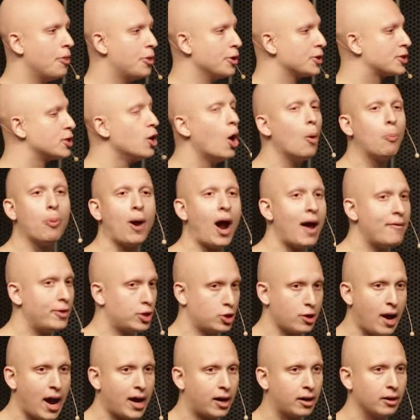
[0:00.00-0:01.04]
There's no
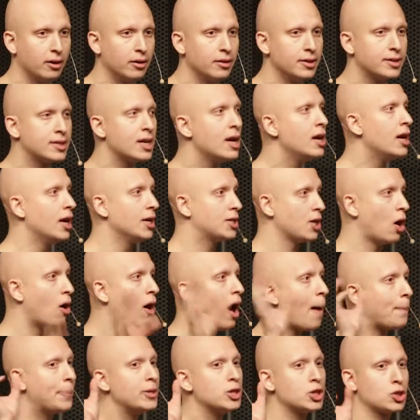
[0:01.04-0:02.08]
private trackers. It's
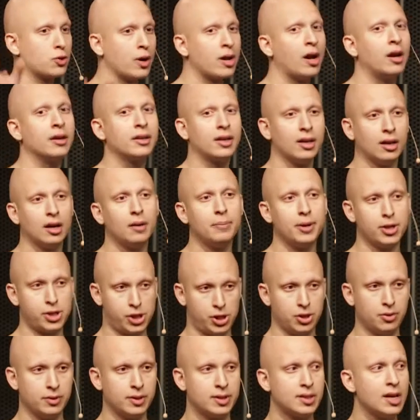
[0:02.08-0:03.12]
all happened straight on GitHub
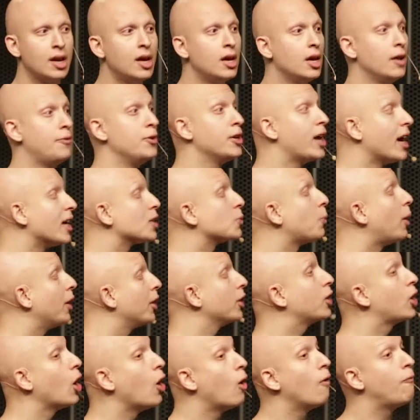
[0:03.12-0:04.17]
issues. If you guys
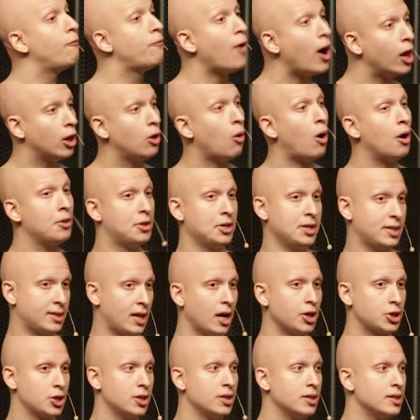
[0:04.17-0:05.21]
want to go follow all the
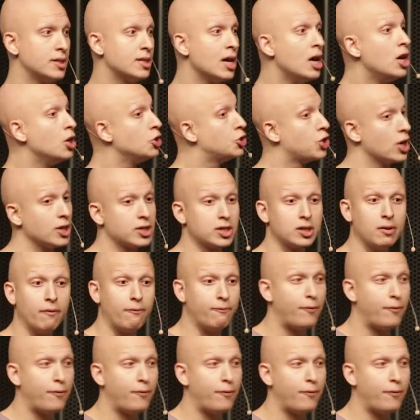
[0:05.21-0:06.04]
discussions, just